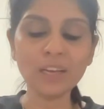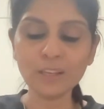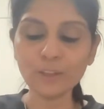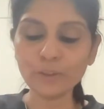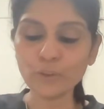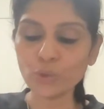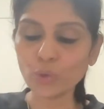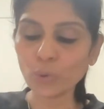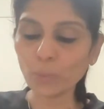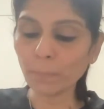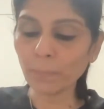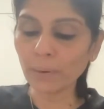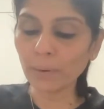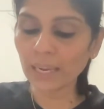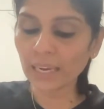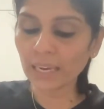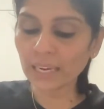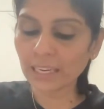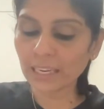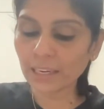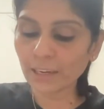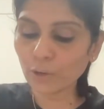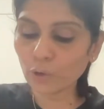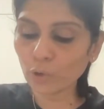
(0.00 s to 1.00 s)
So
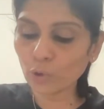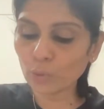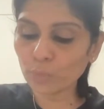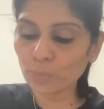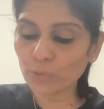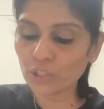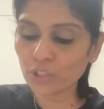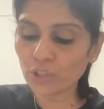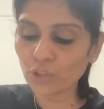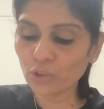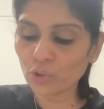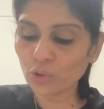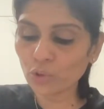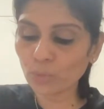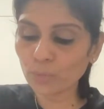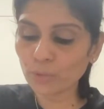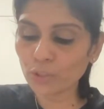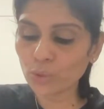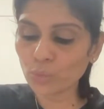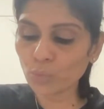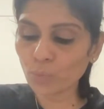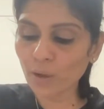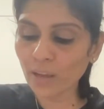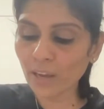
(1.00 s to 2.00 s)
blind loop syndrome
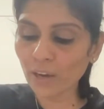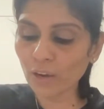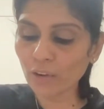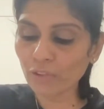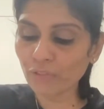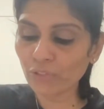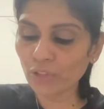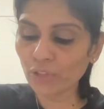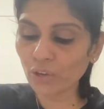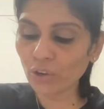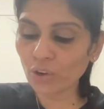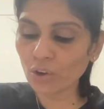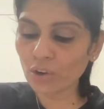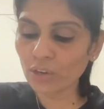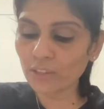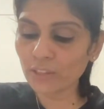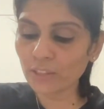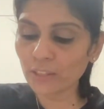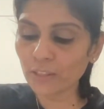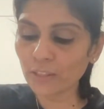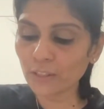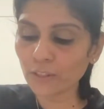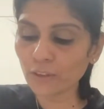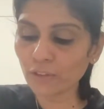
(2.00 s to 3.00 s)
is one of the
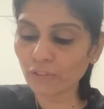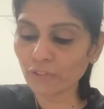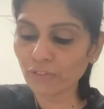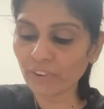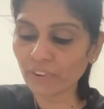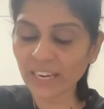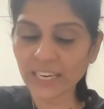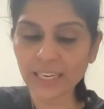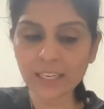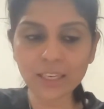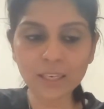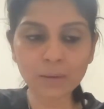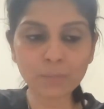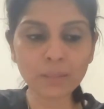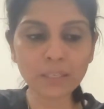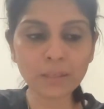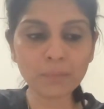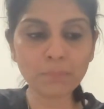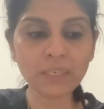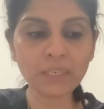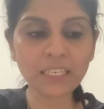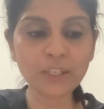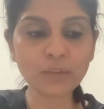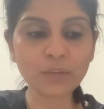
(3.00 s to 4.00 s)
causes of vitamin
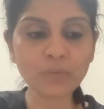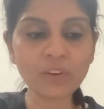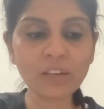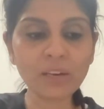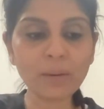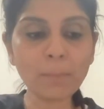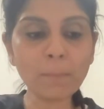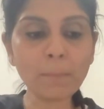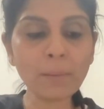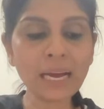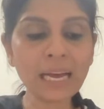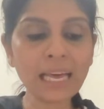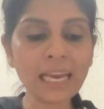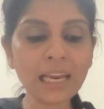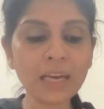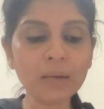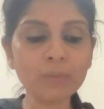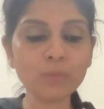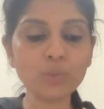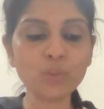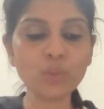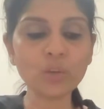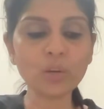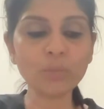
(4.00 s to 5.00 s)
B12
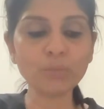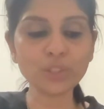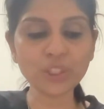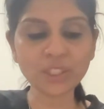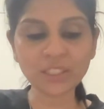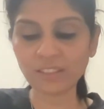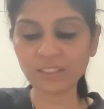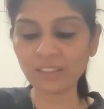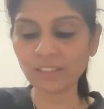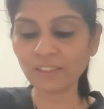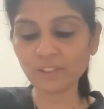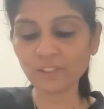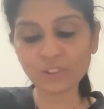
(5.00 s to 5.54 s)
malabsorption.